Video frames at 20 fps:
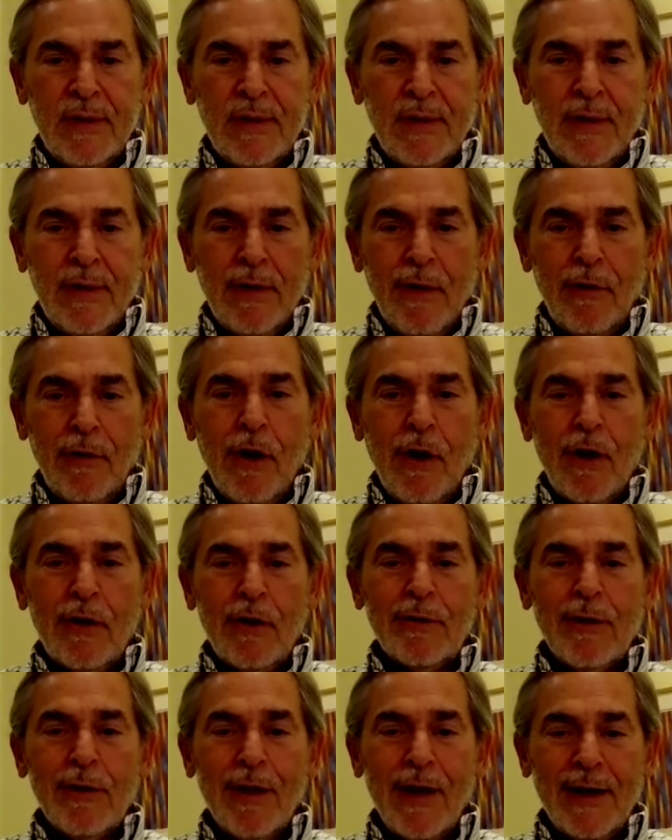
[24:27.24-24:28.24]

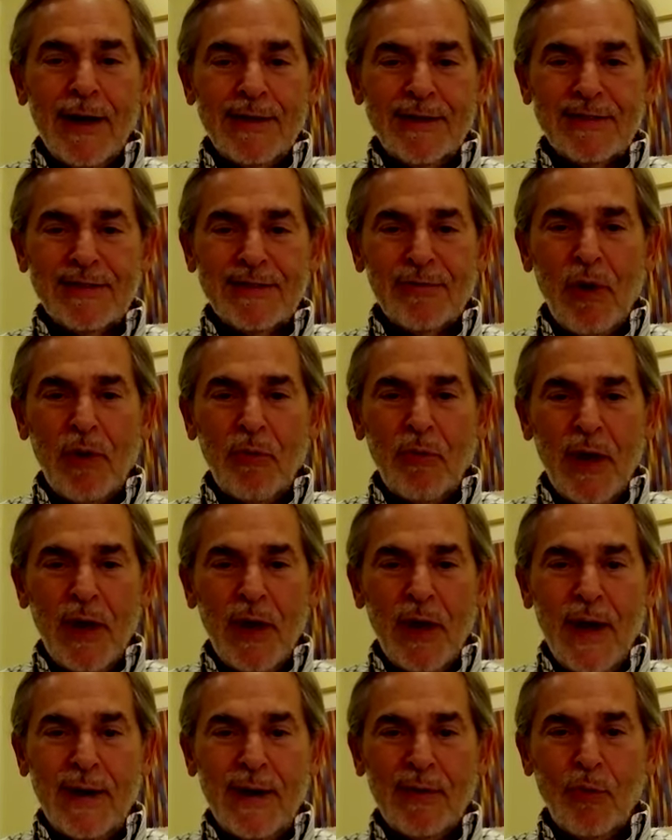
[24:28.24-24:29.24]
along the lines of what we
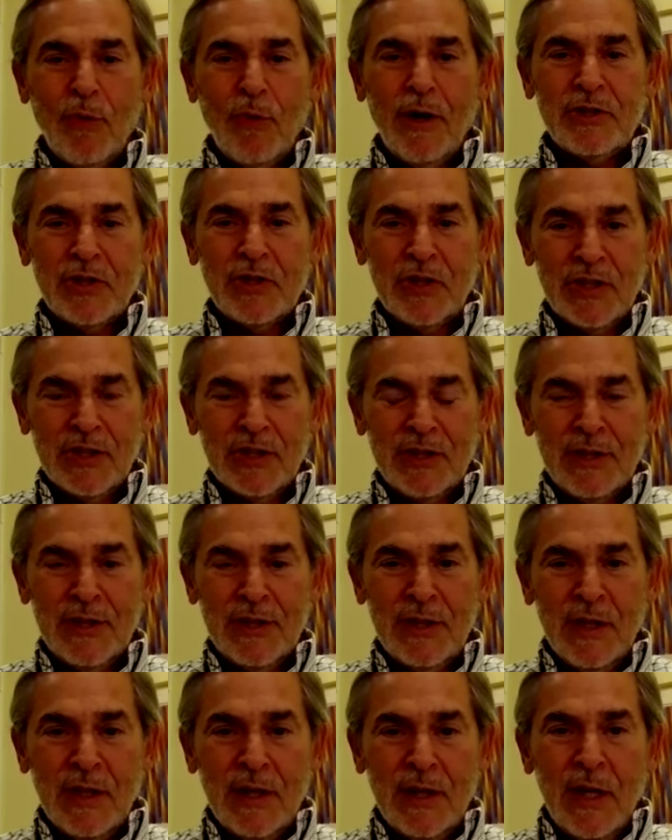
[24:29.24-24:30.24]
had in Washington,
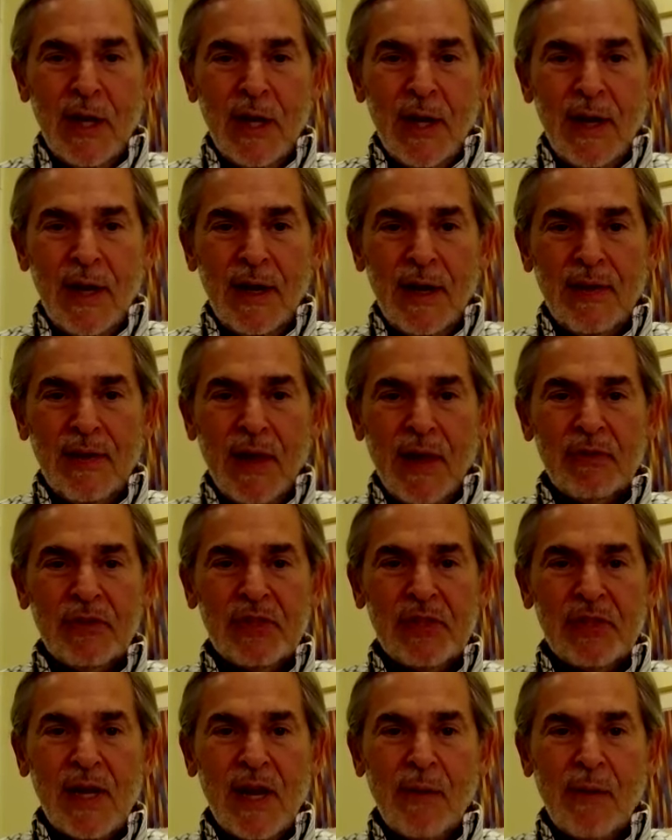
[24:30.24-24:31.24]
and that would
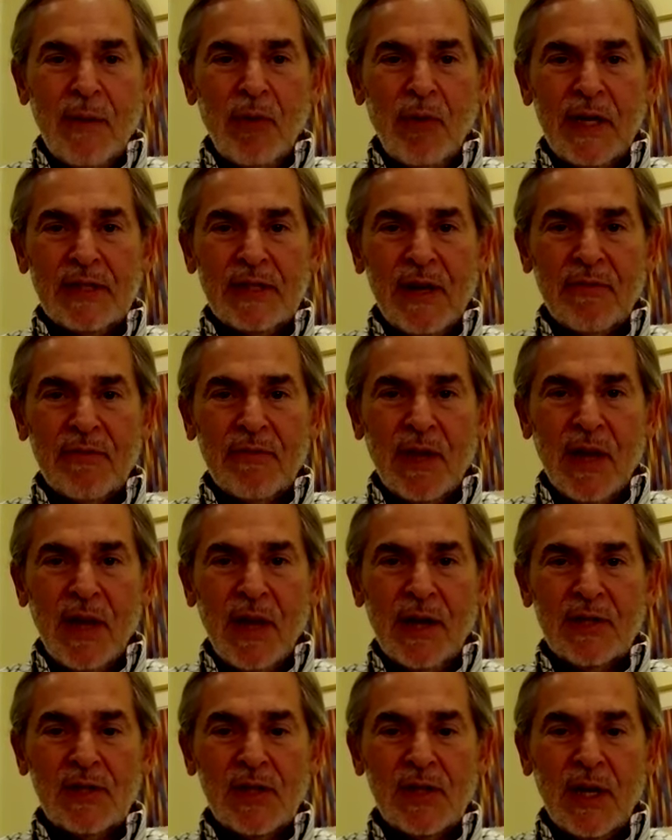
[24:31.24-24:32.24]
stabilize
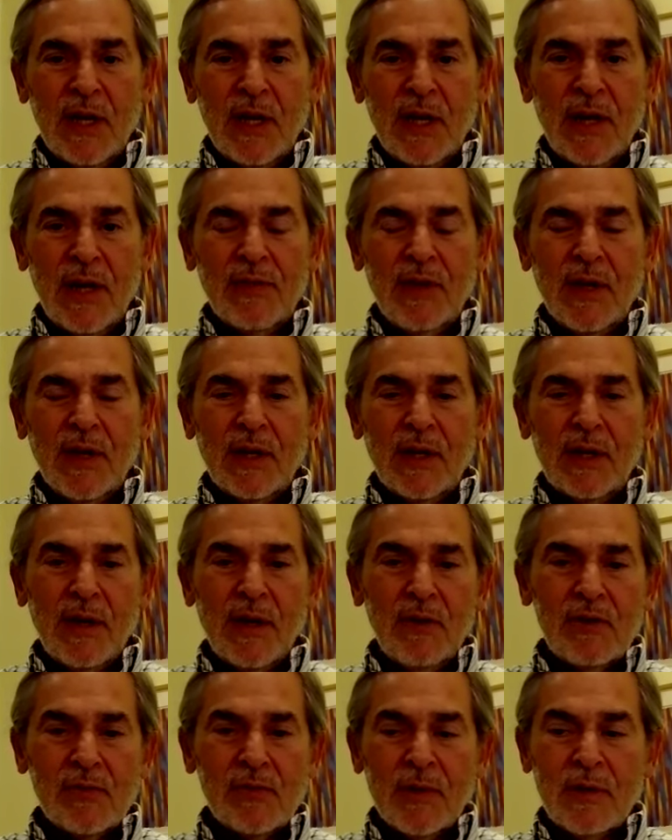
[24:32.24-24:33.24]
Afghanistan. I think
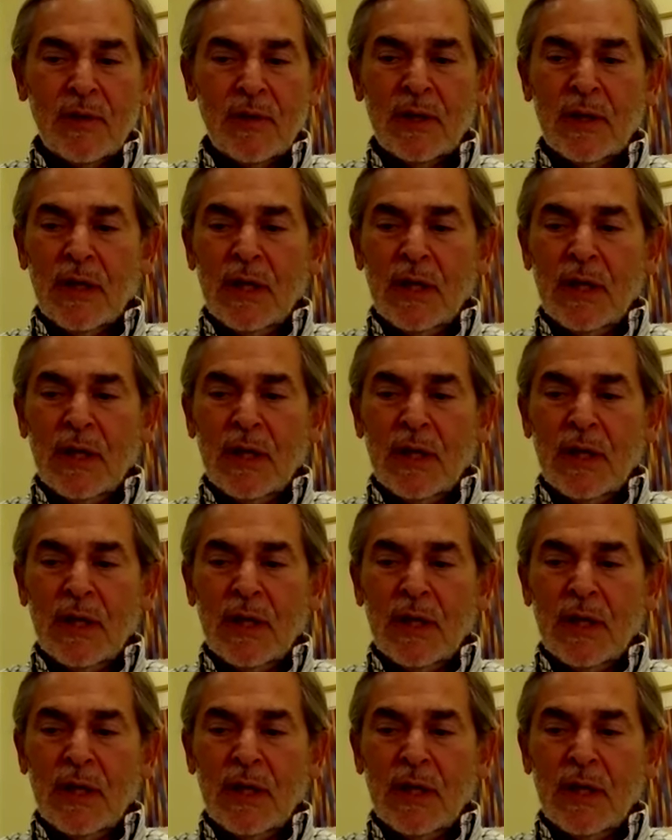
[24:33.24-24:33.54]
those were